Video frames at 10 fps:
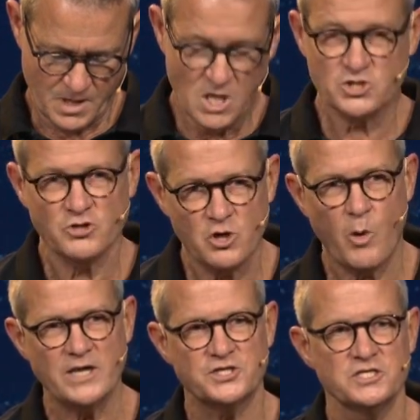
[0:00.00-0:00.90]
So the
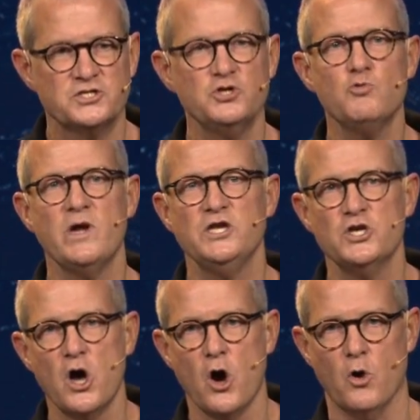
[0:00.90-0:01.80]
question is, do we
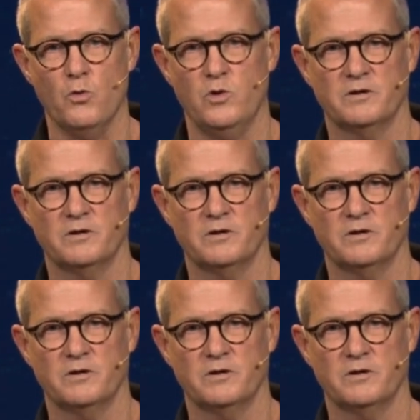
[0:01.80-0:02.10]
know?